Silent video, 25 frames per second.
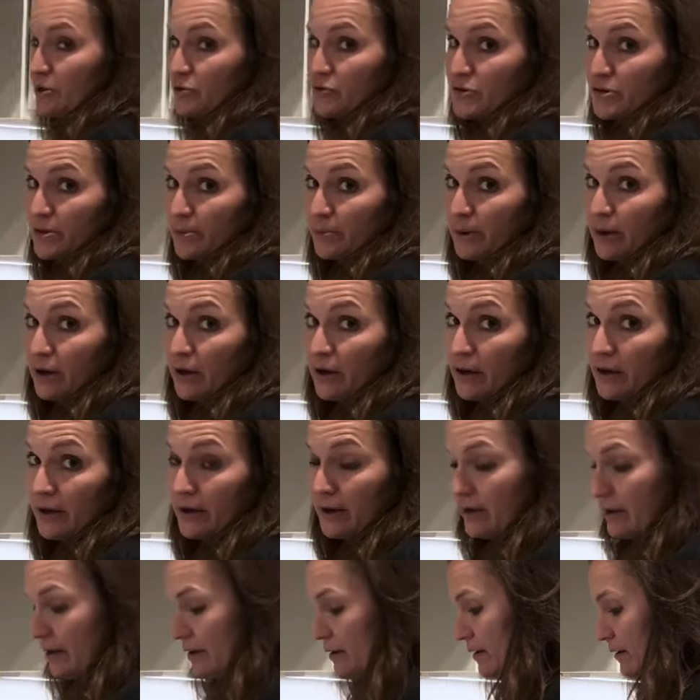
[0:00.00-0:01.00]
use them
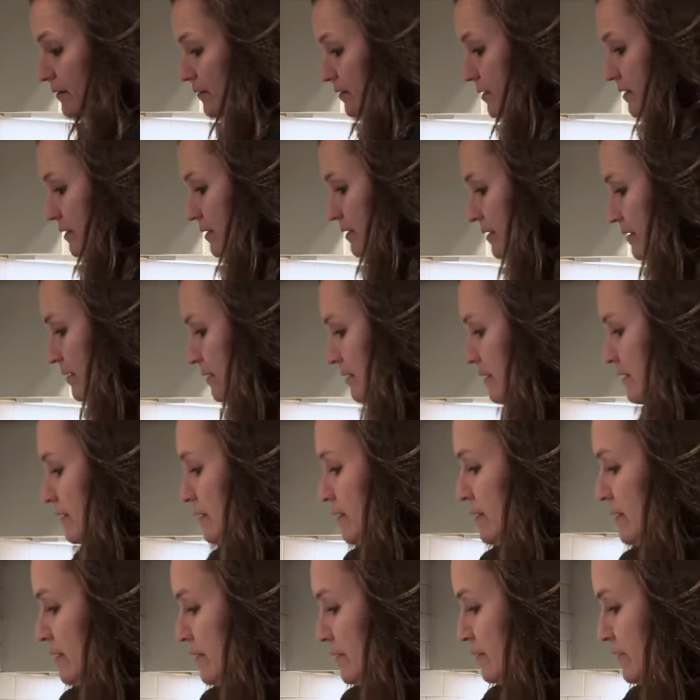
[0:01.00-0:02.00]
on another
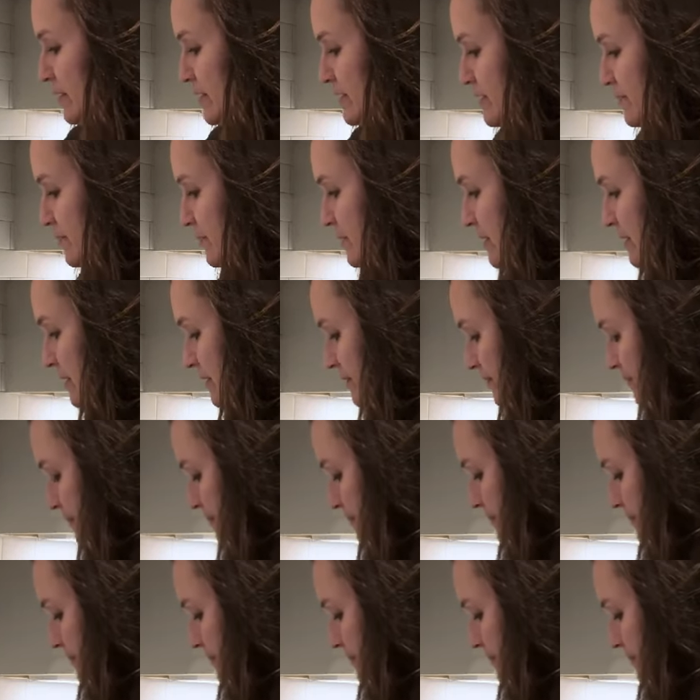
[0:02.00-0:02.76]
recipe.